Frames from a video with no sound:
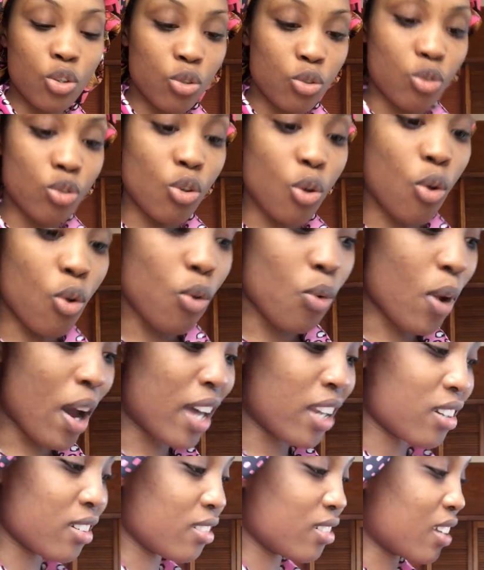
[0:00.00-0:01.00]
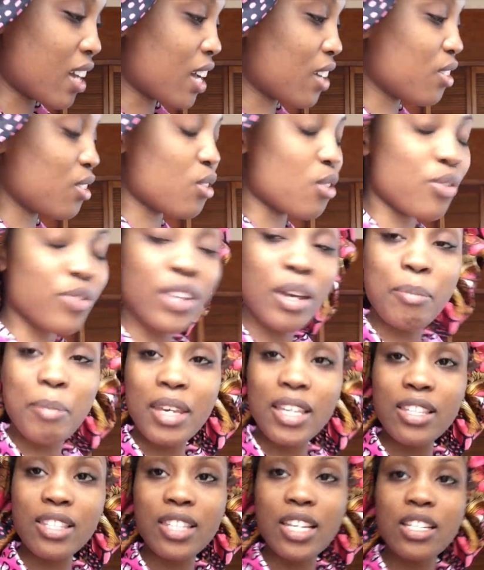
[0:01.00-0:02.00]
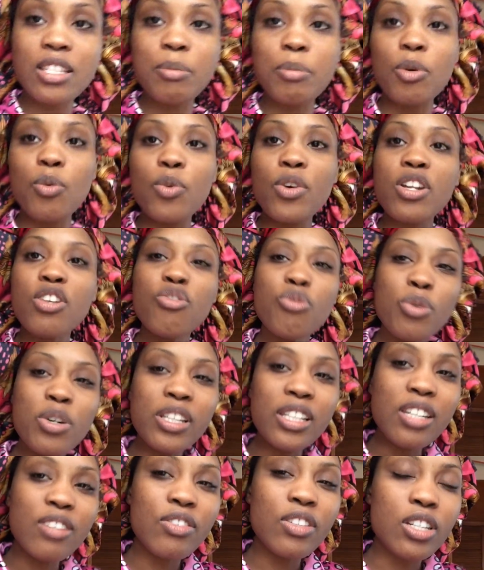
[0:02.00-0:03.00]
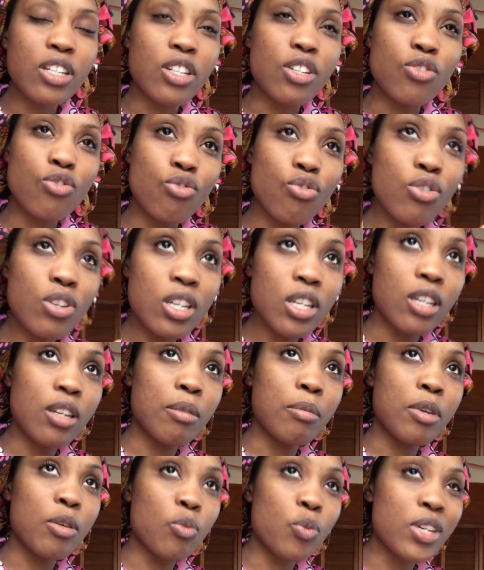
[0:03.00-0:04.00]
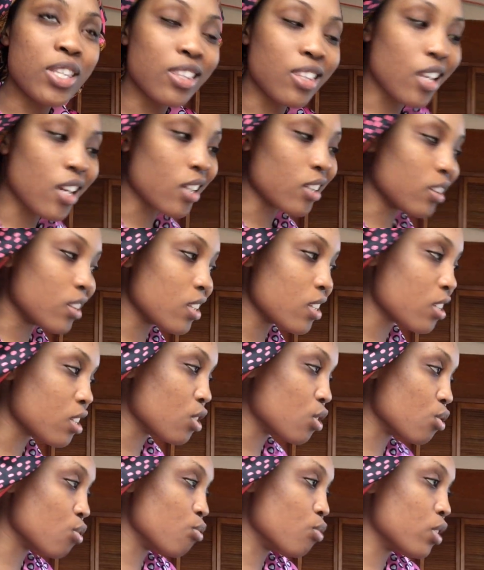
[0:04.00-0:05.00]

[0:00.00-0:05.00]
so i don't i don't know if that makes sense but what if we're living in a dream and we think this is